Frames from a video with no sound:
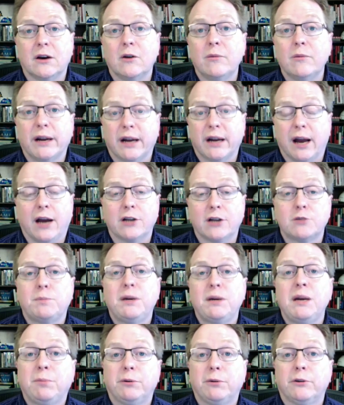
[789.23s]
oh my gosh,
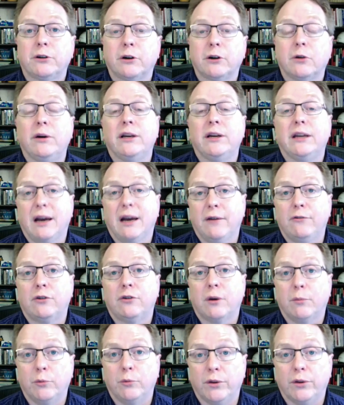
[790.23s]
people are going to have
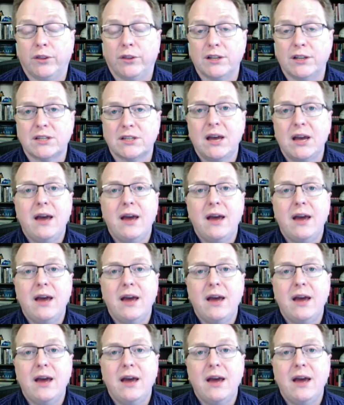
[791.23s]
trouble with this.